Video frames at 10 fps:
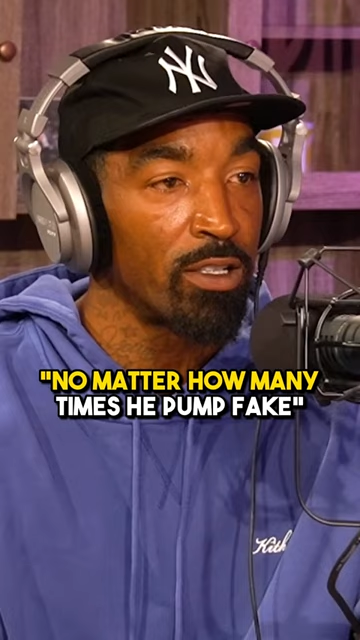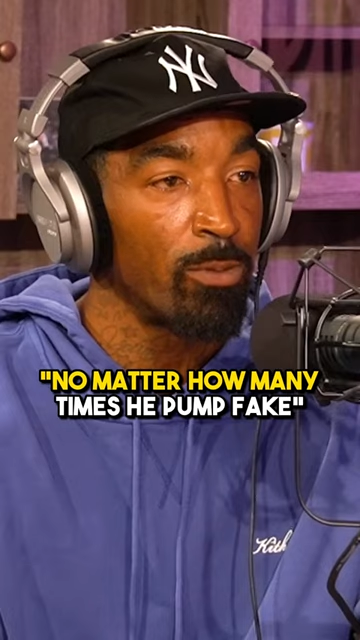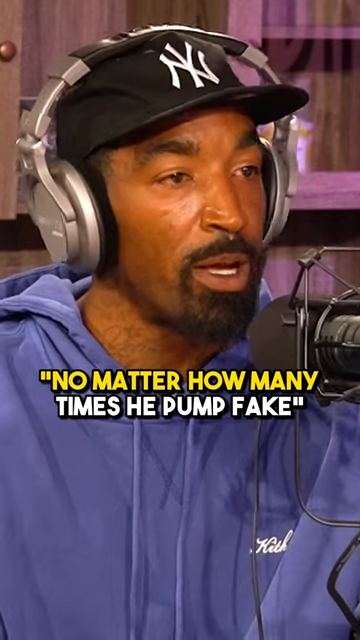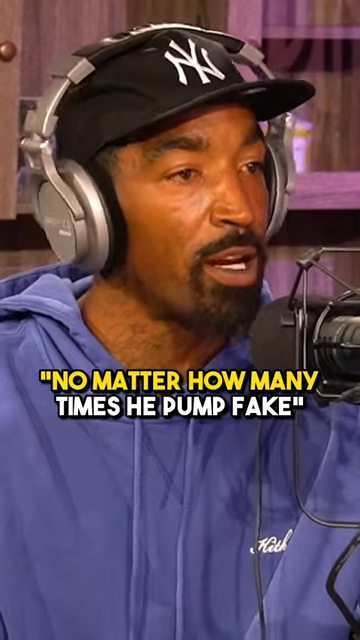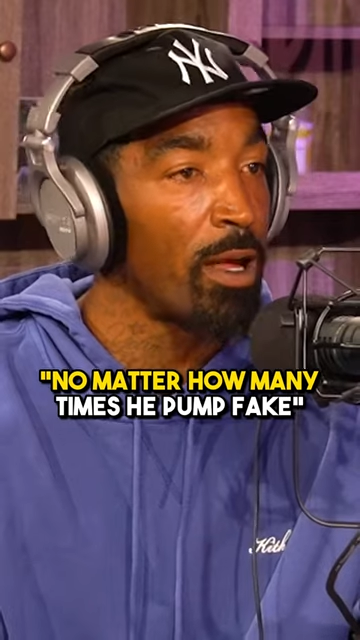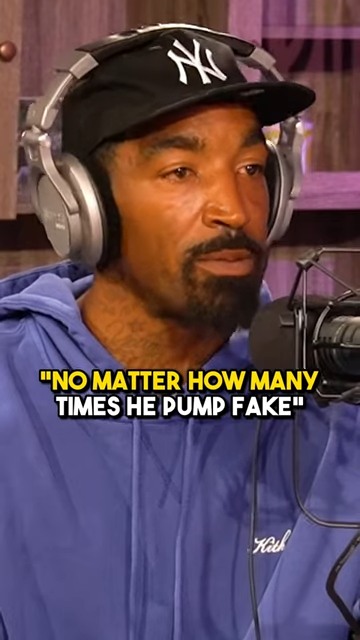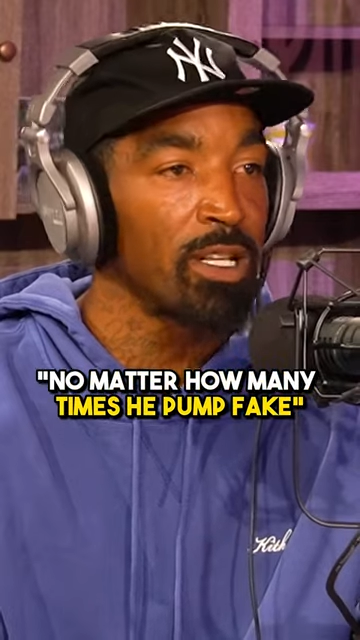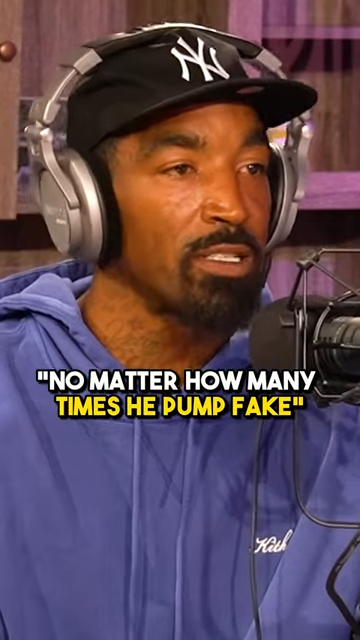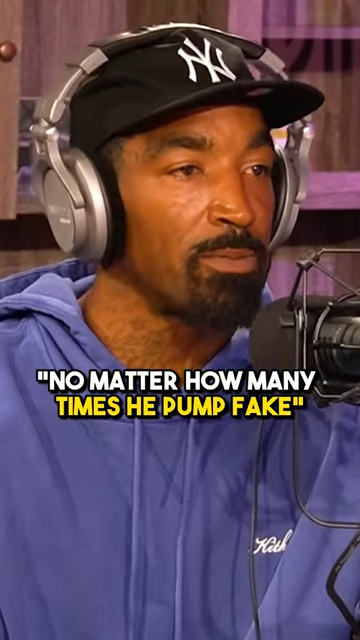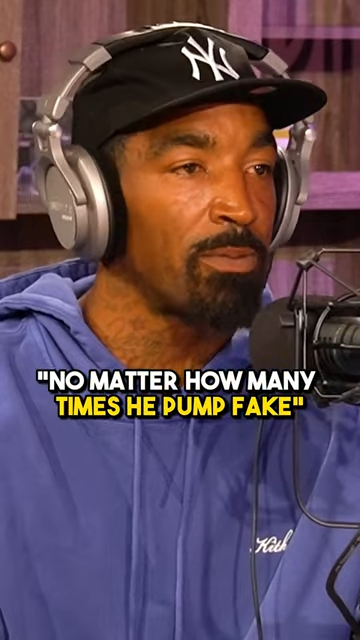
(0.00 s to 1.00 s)
No matter how many
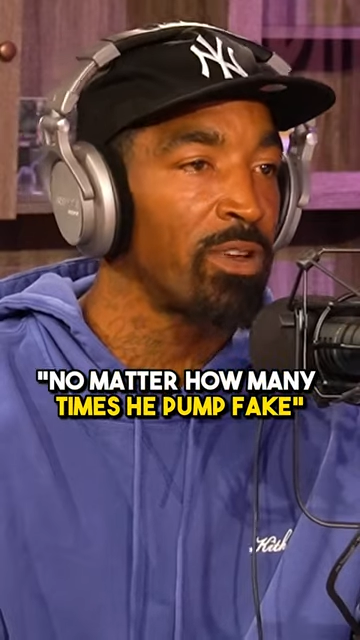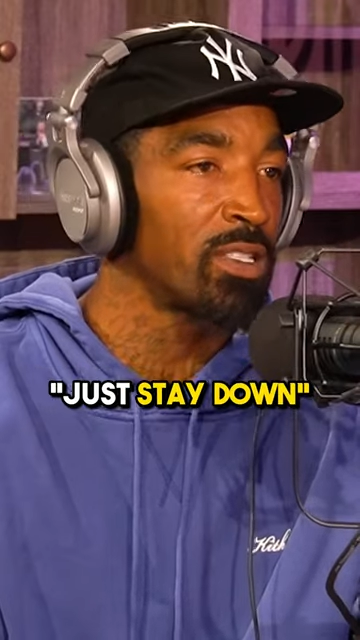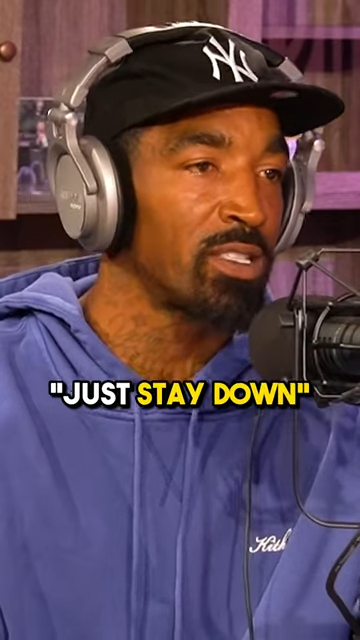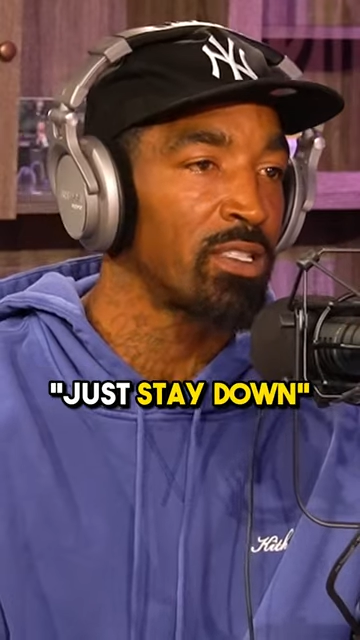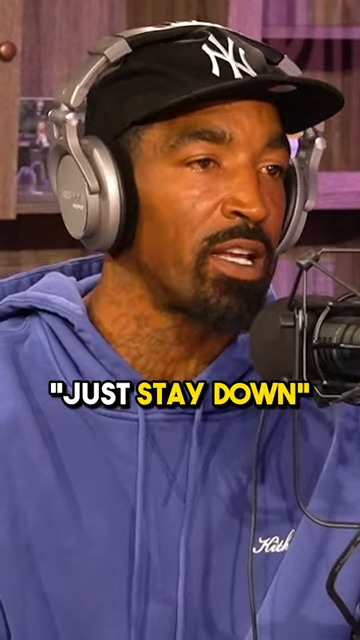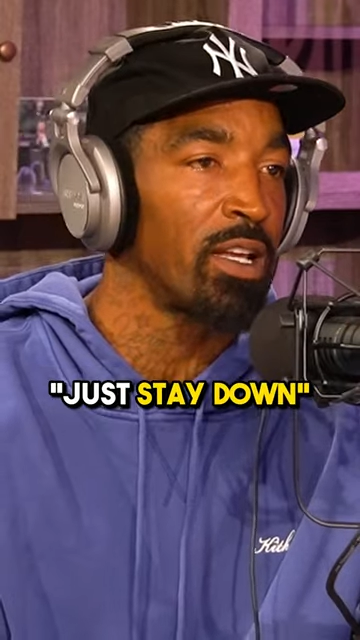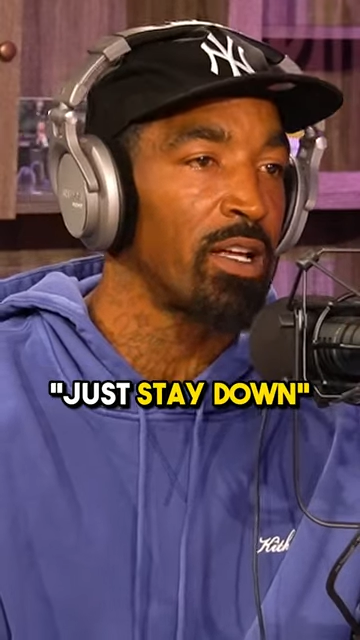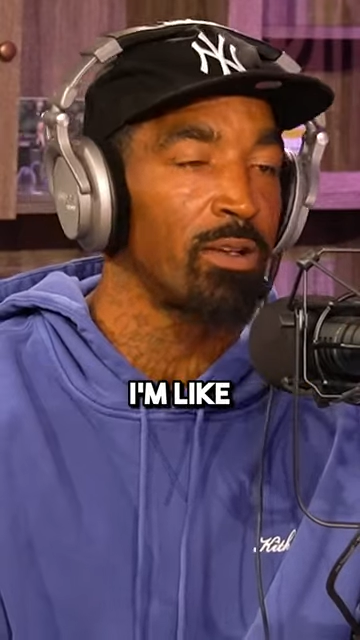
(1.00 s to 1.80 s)
times he pump fakes, just stay down.